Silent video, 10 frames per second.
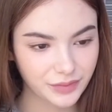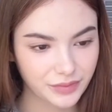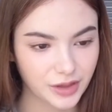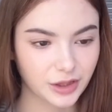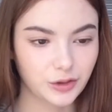
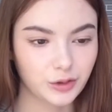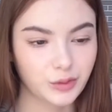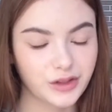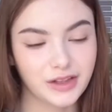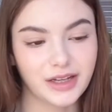It could
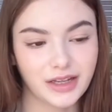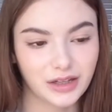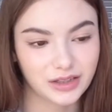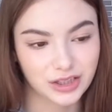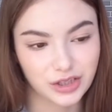be like
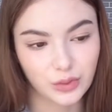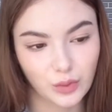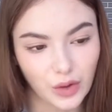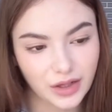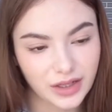just
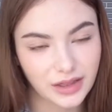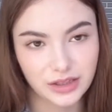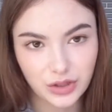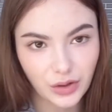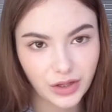walking, like
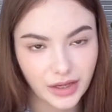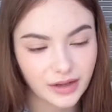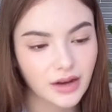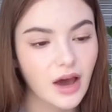jogging,